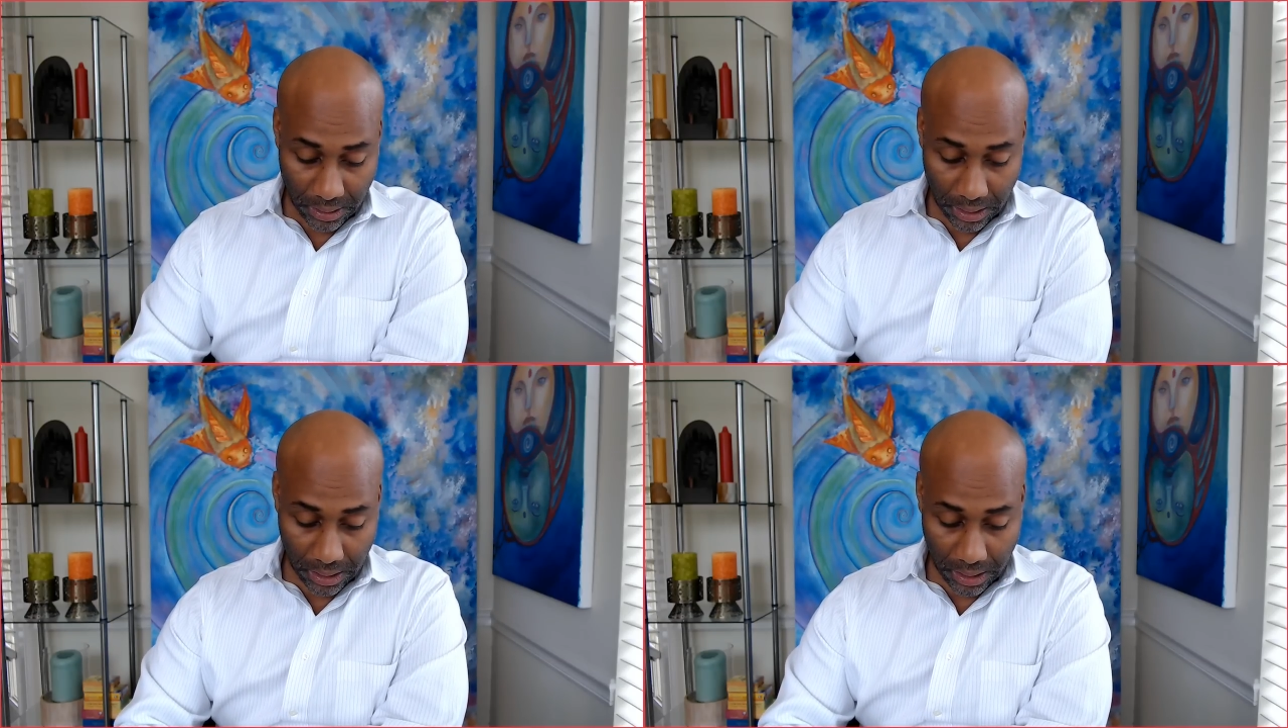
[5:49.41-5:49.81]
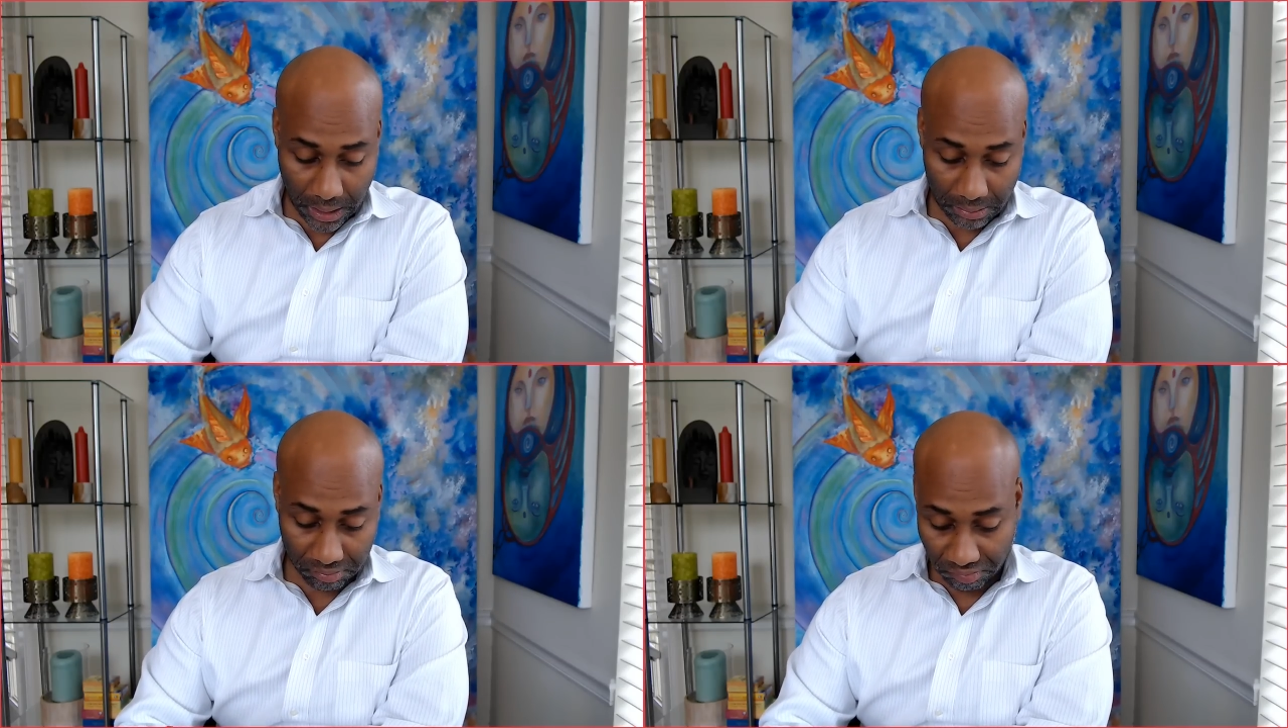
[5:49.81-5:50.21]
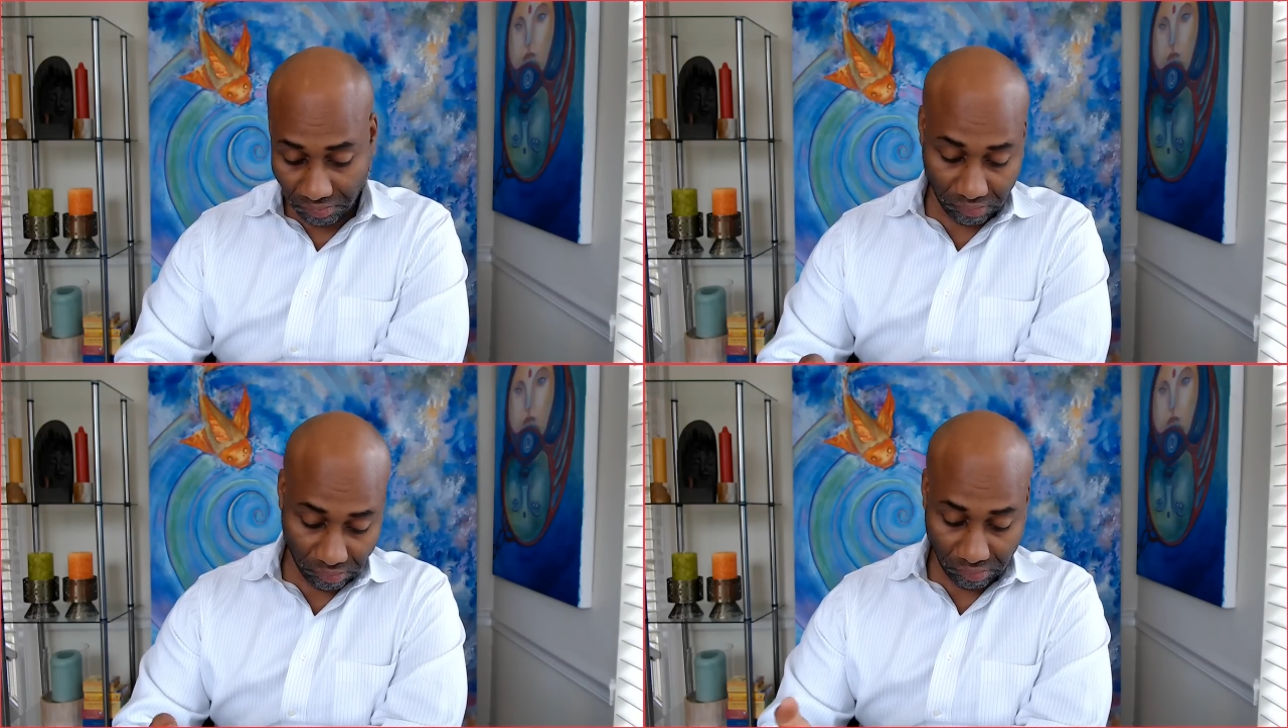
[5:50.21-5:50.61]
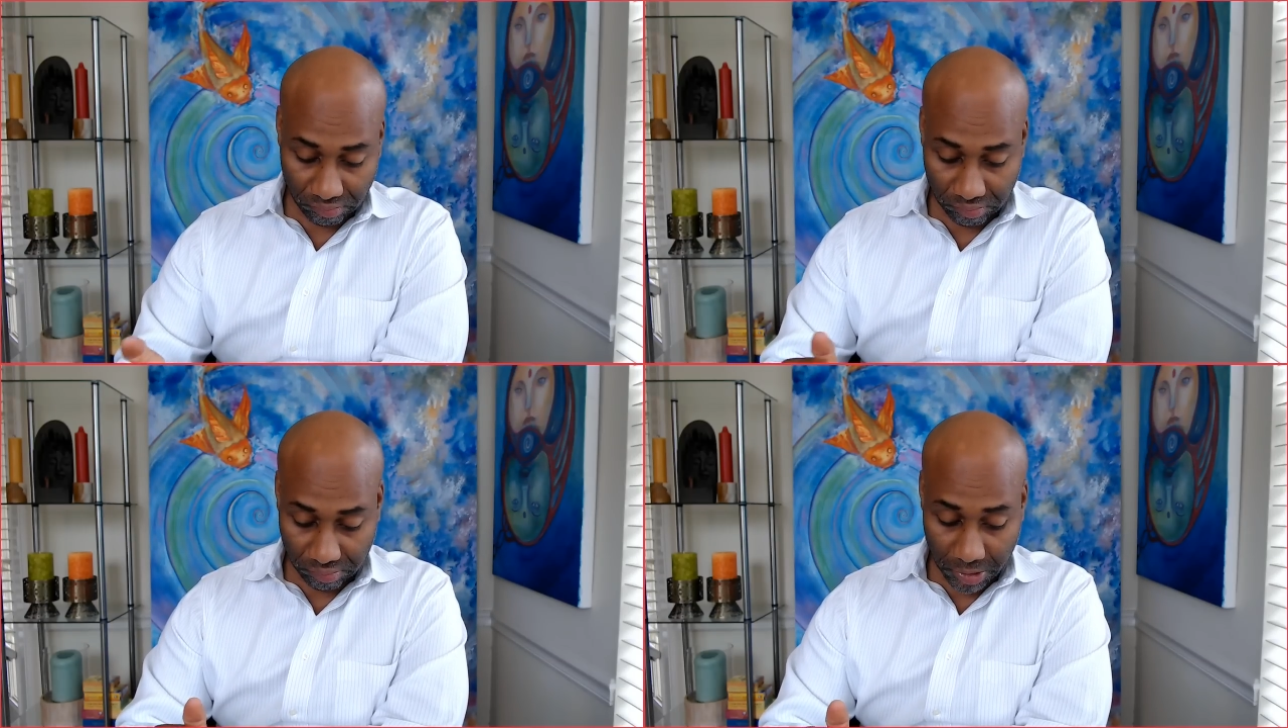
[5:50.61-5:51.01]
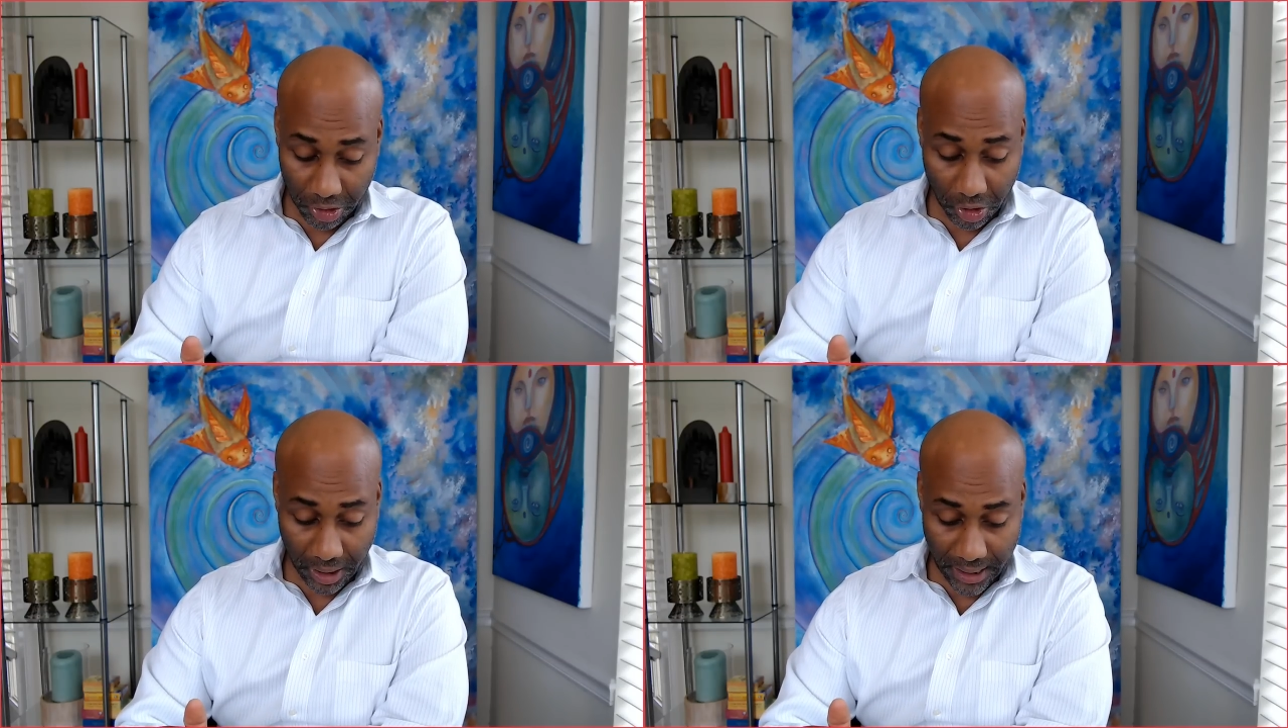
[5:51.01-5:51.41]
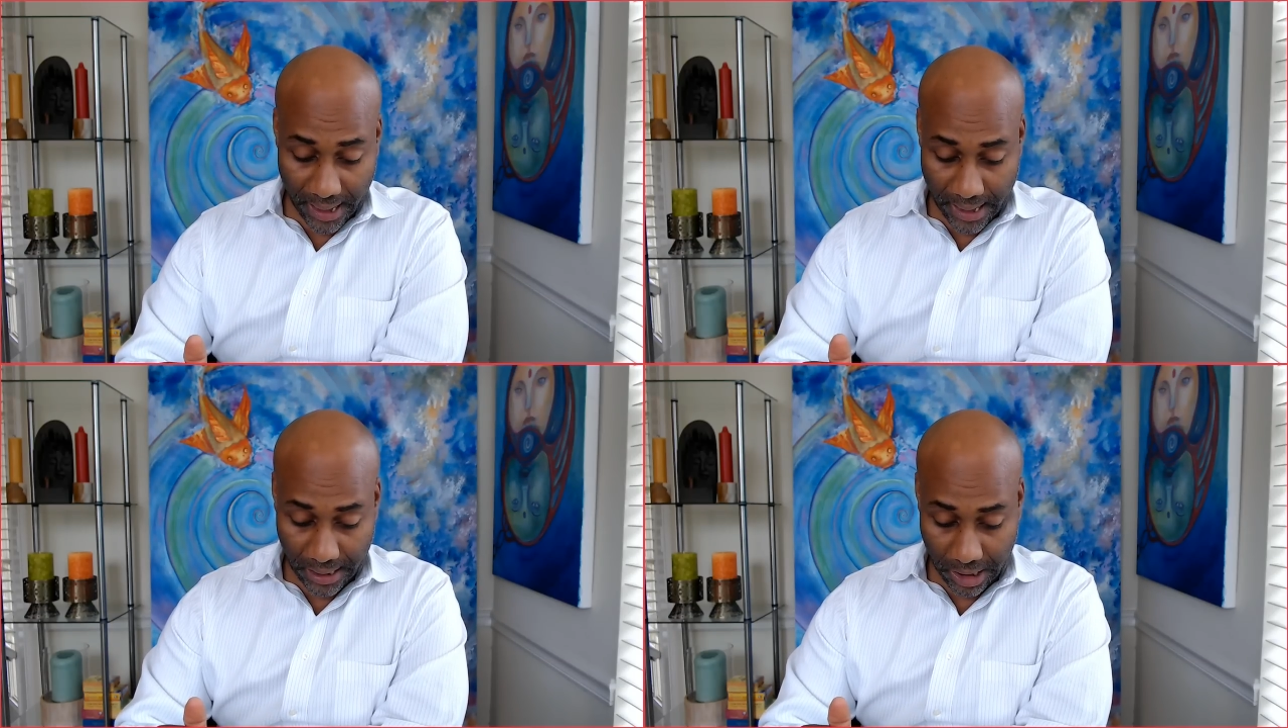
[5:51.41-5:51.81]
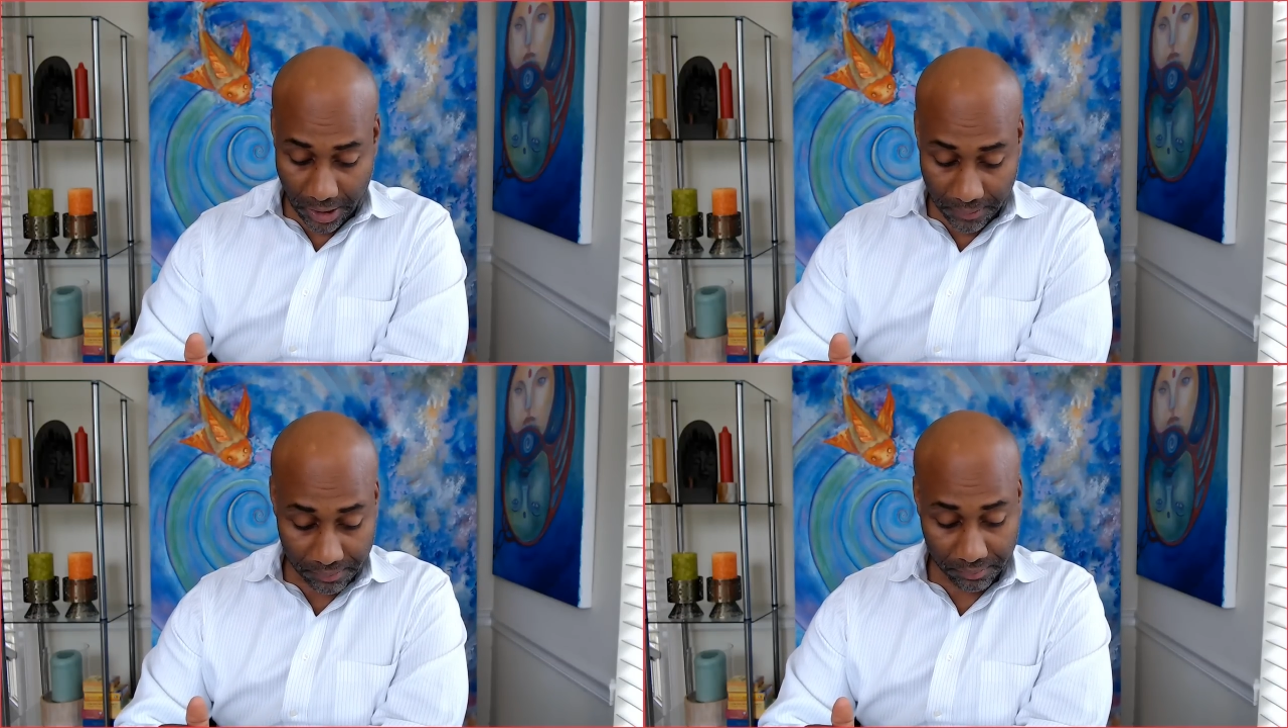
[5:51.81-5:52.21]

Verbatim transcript: um, you're looking at here,